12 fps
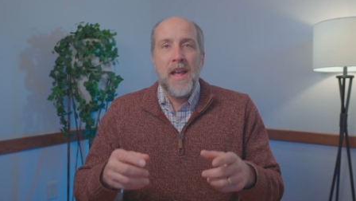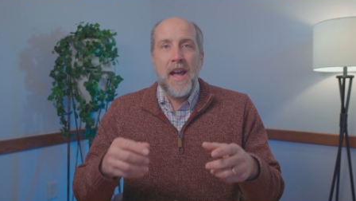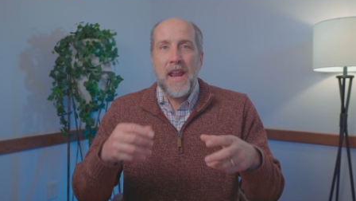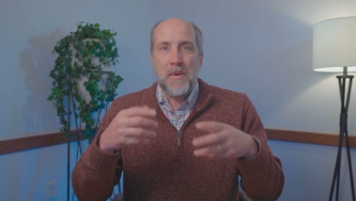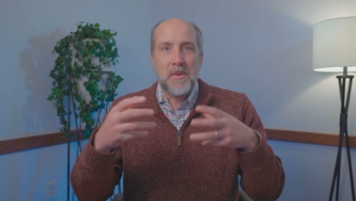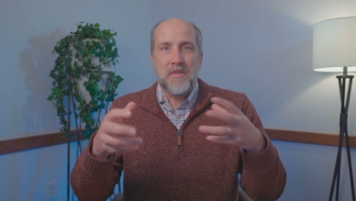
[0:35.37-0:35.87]

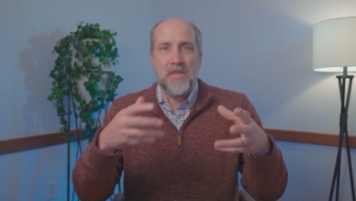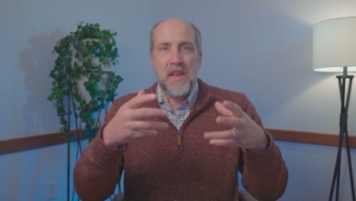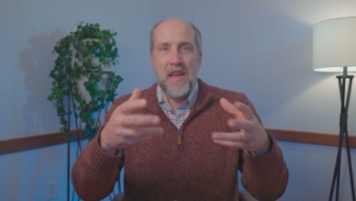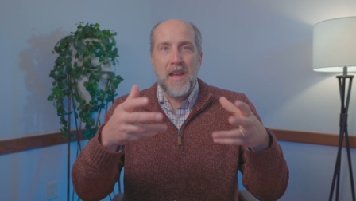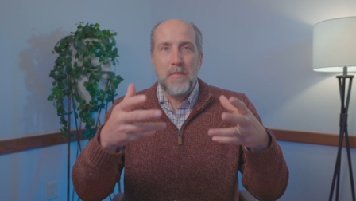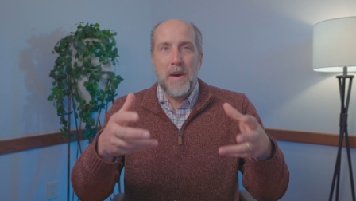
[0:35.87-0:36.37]
And I was
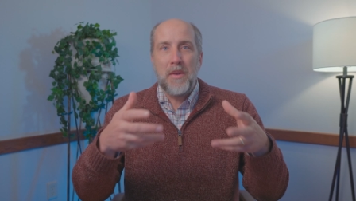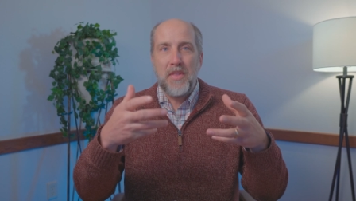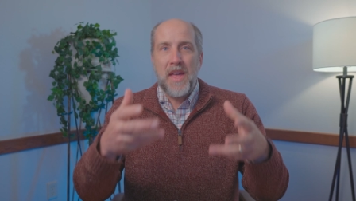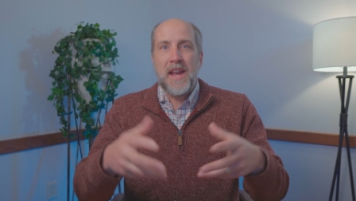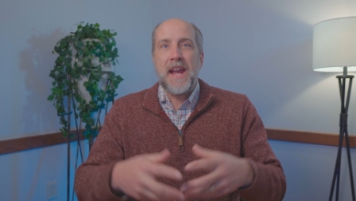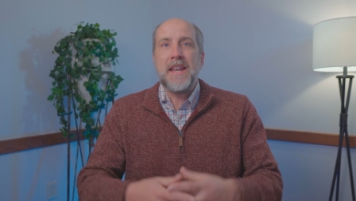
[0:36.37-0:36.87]
thinking about
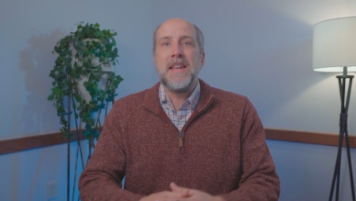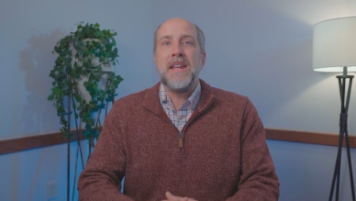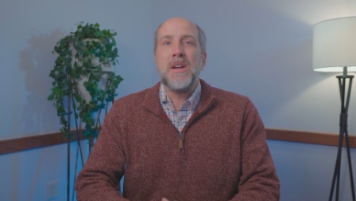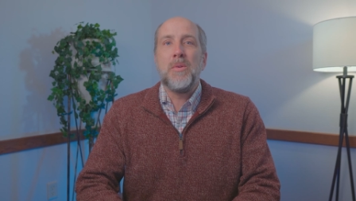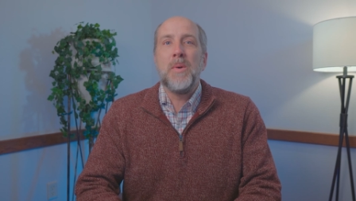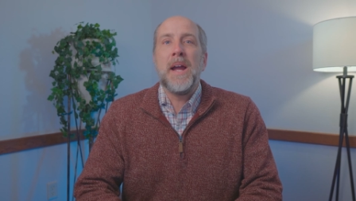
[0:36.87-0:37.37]
that
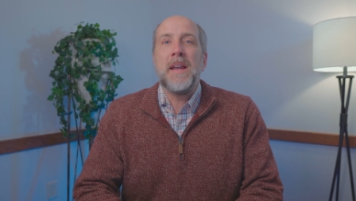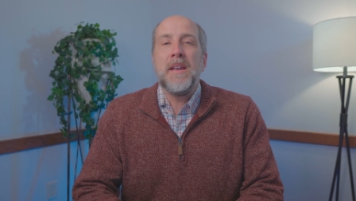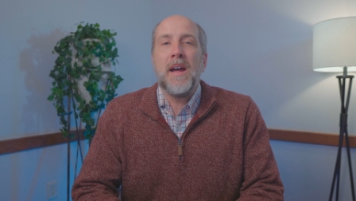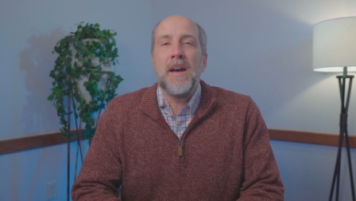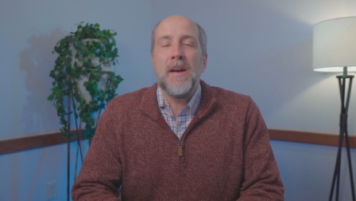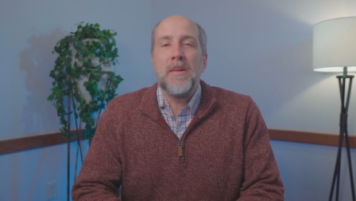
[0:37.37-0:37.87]
idea right,
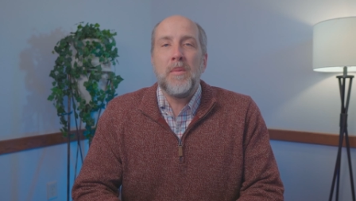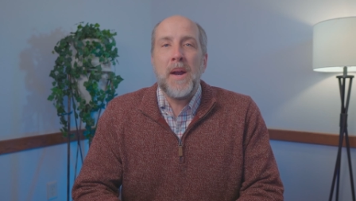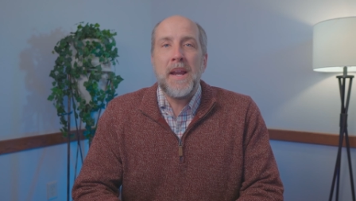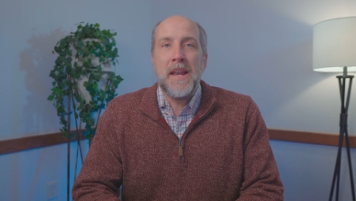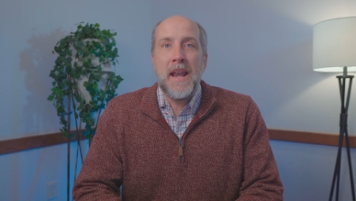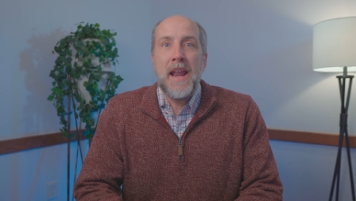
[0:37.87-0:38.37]
uh,
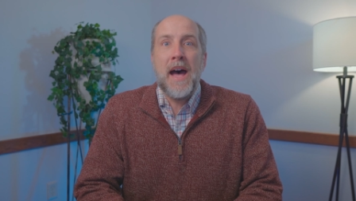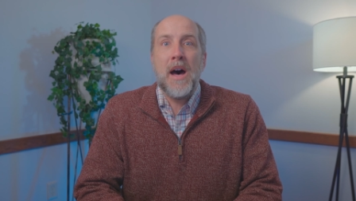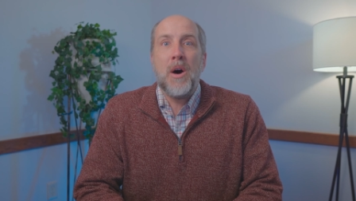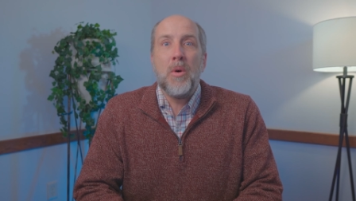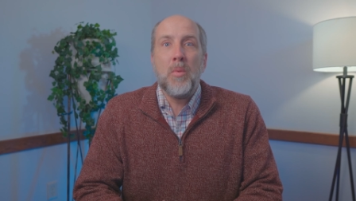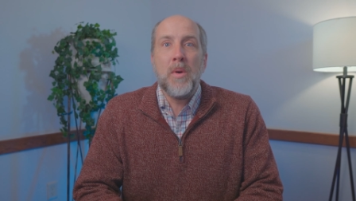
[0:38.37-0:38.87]
right
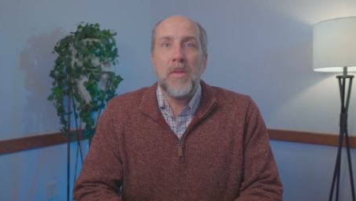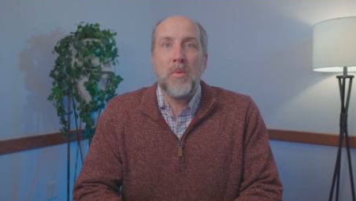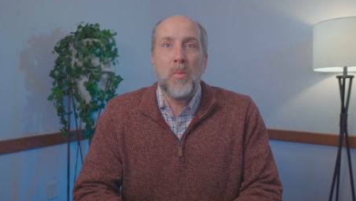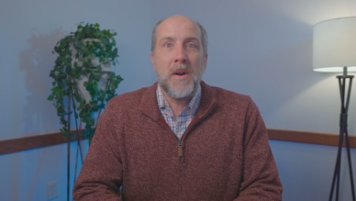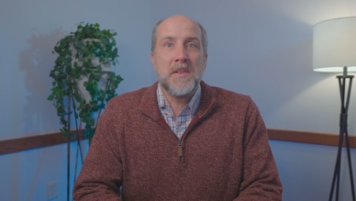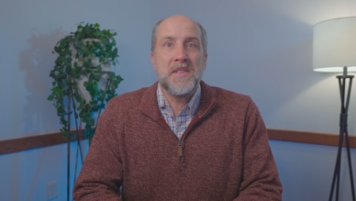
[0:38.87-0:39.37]
now with
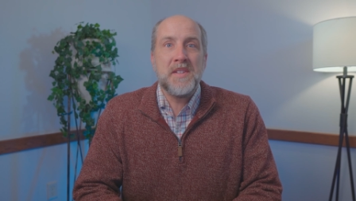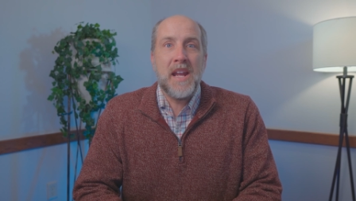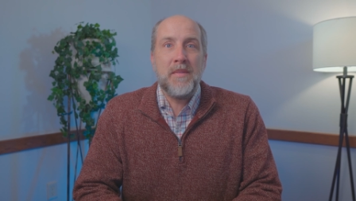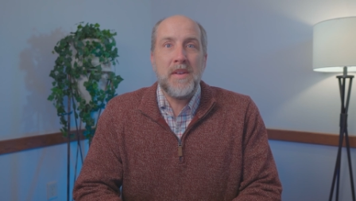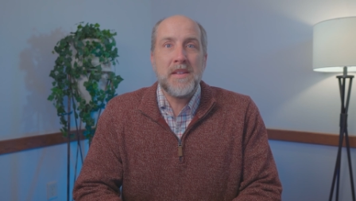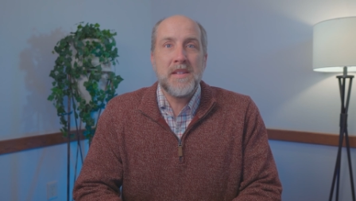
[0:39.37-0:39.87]
where
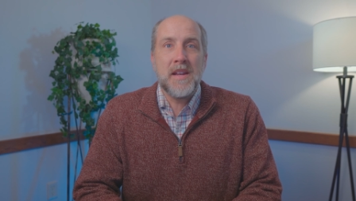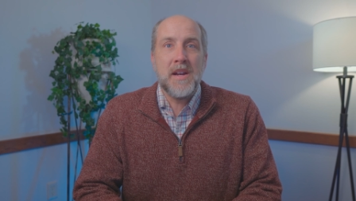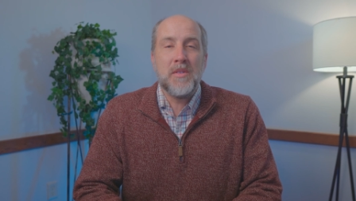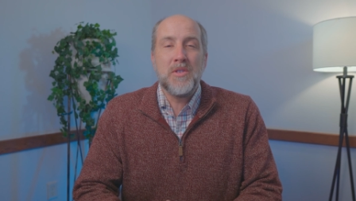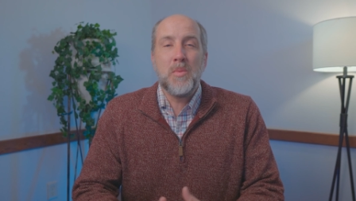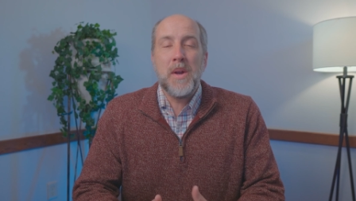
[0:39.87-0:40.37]
savings
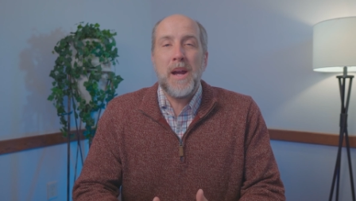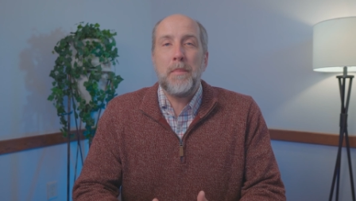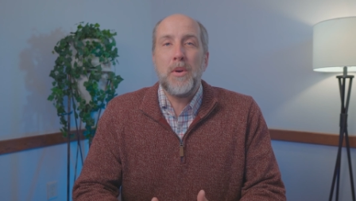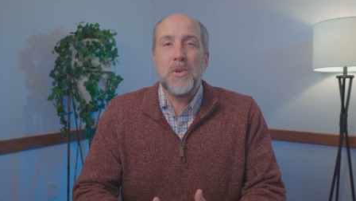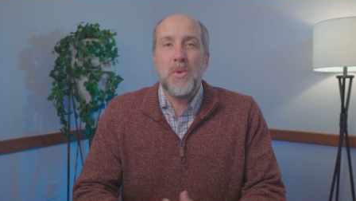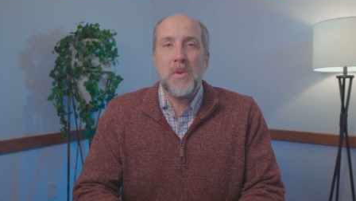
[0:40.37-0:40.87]
accounts, what
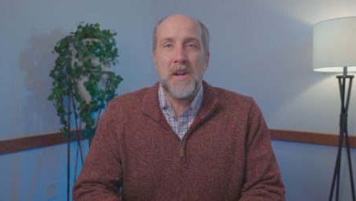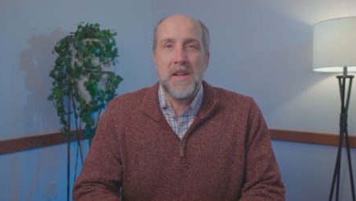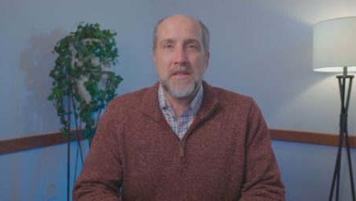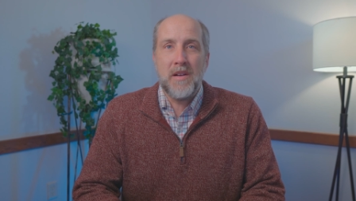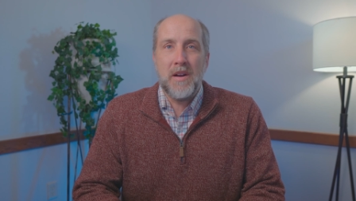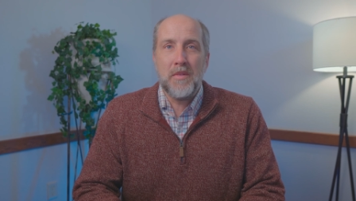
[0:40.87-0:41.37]

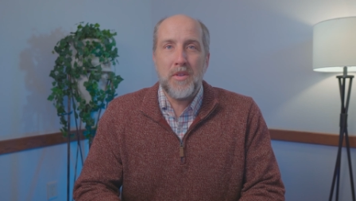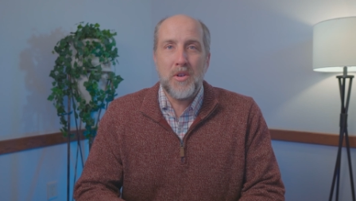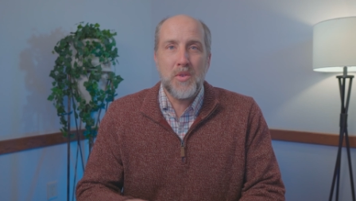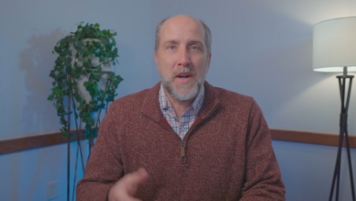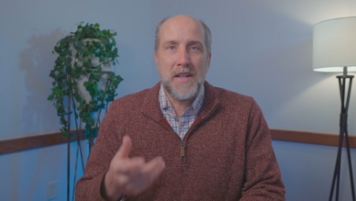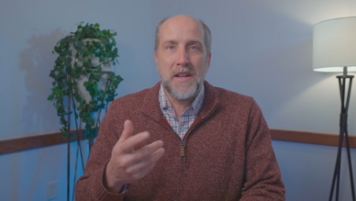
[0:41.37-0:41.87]
opportunities are out there.
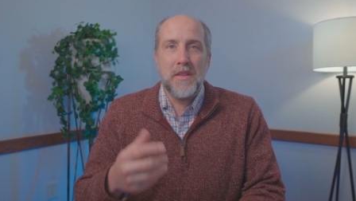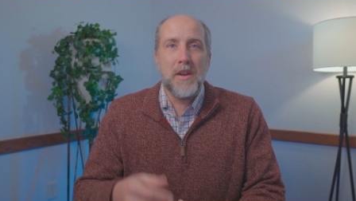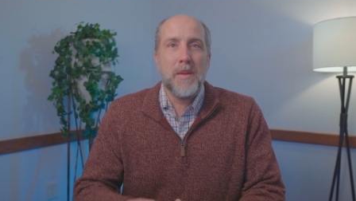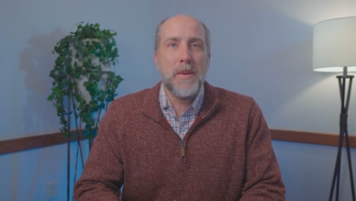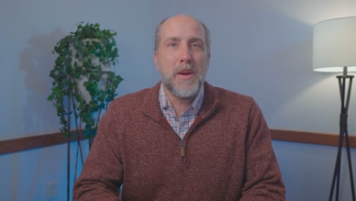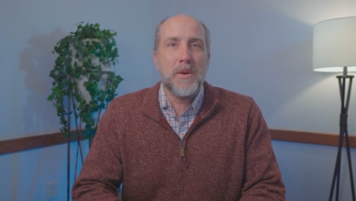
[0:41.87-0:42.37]
So I did a
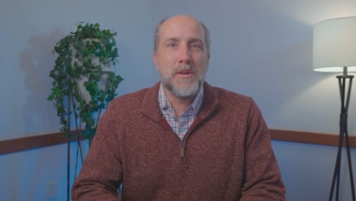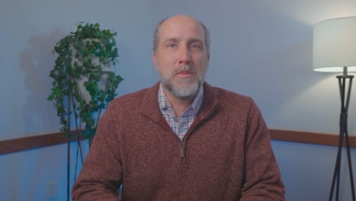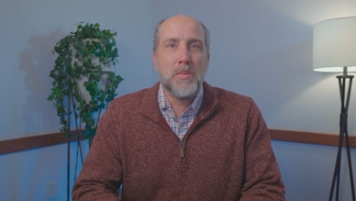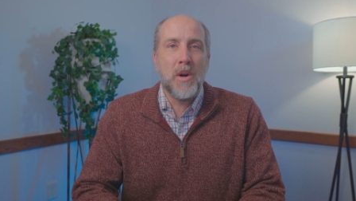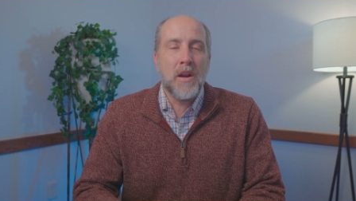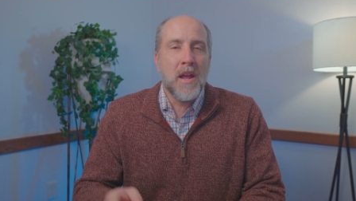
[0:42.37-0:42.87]
little bit of
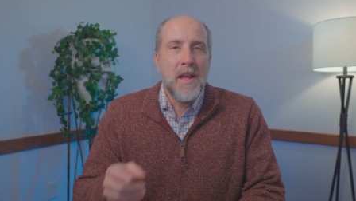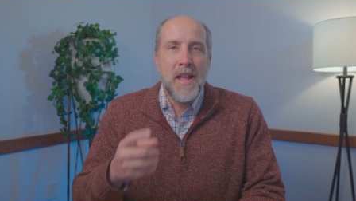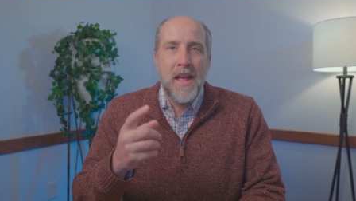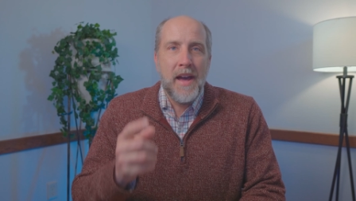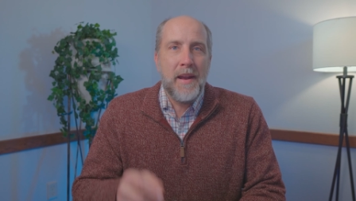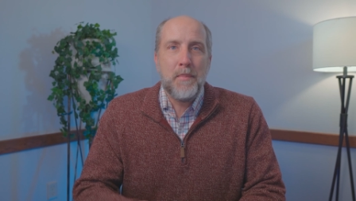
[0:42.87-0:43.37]
homework
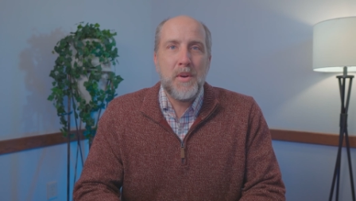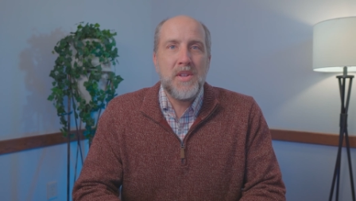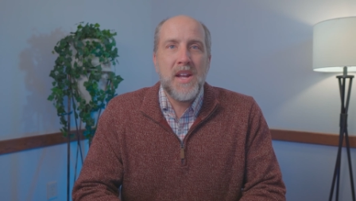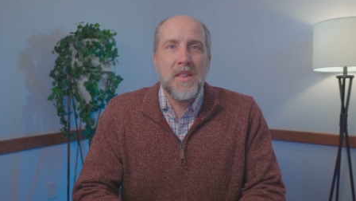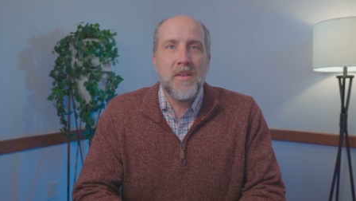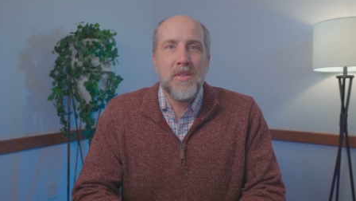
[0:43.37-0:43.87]
and I put
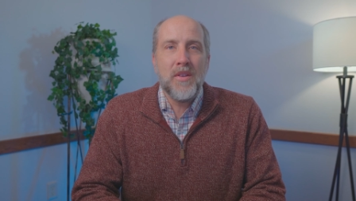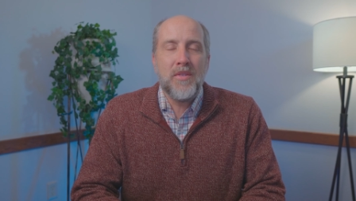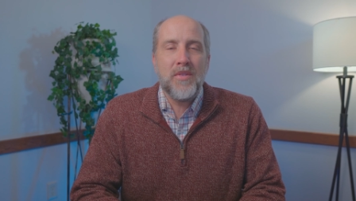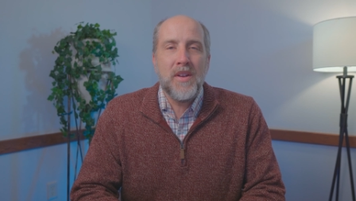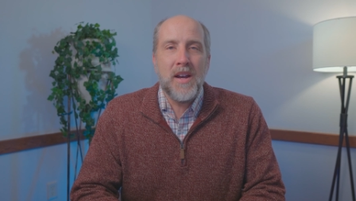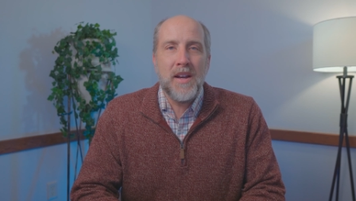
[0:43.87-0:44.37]
together
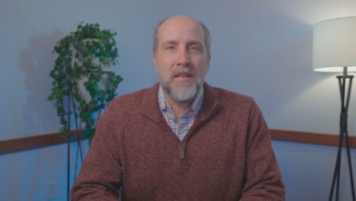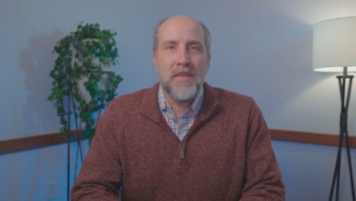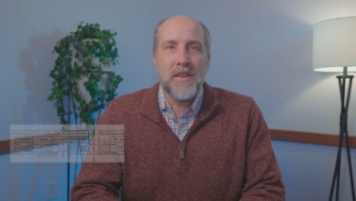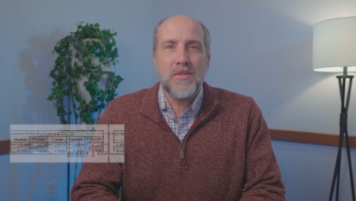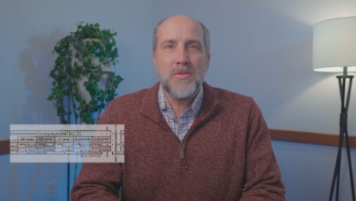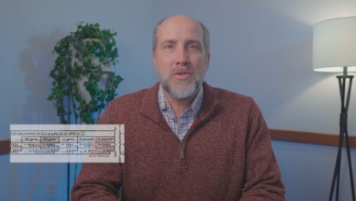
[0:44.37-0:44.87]
this, uh,
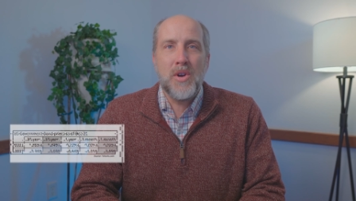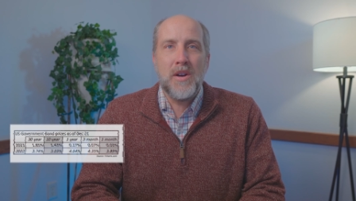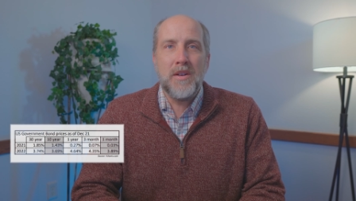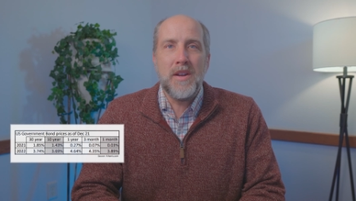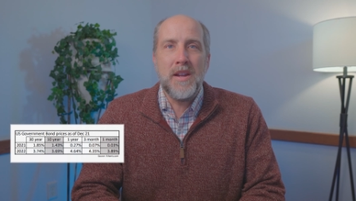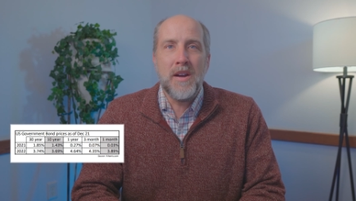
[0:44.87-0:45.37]
this
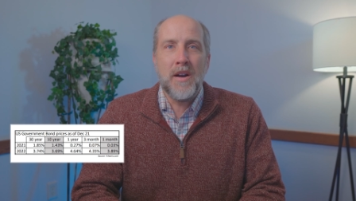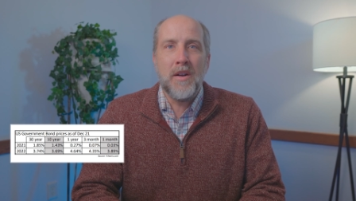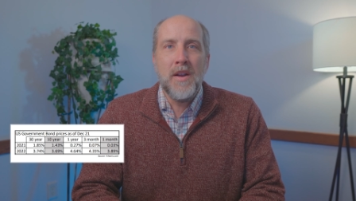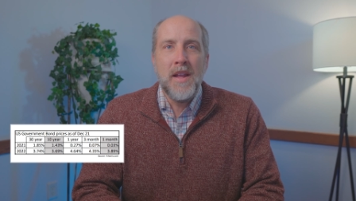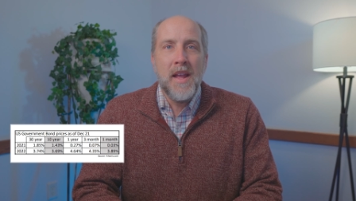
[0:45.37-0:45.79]
chart here.